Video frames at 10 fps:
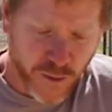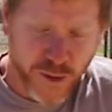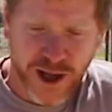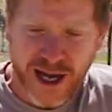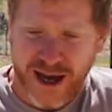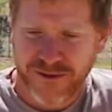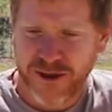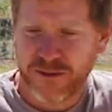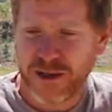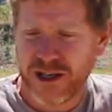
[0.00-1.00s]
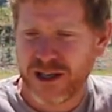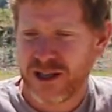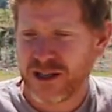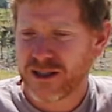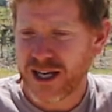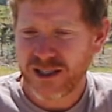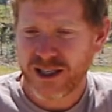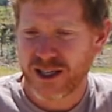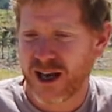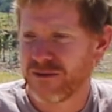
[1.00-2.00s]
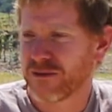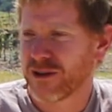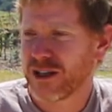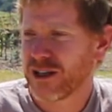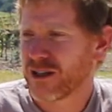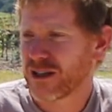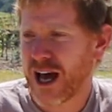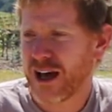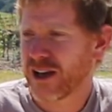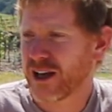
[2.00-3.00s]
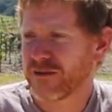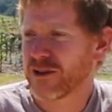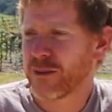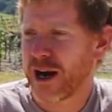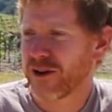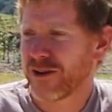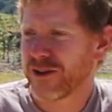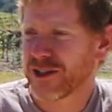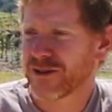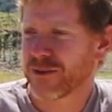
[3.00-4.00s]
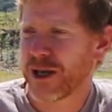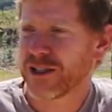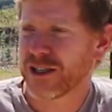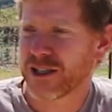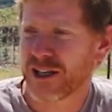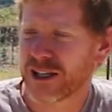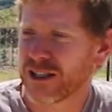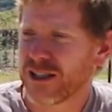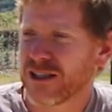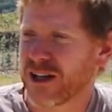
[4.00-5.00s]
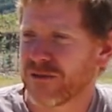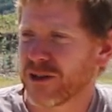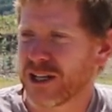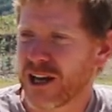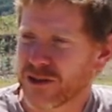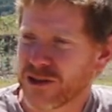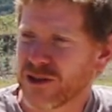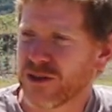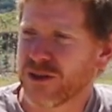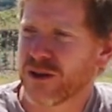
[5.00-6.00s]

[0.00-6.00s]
We have to be testing every tank, every barrel that's fermenting at least every day or two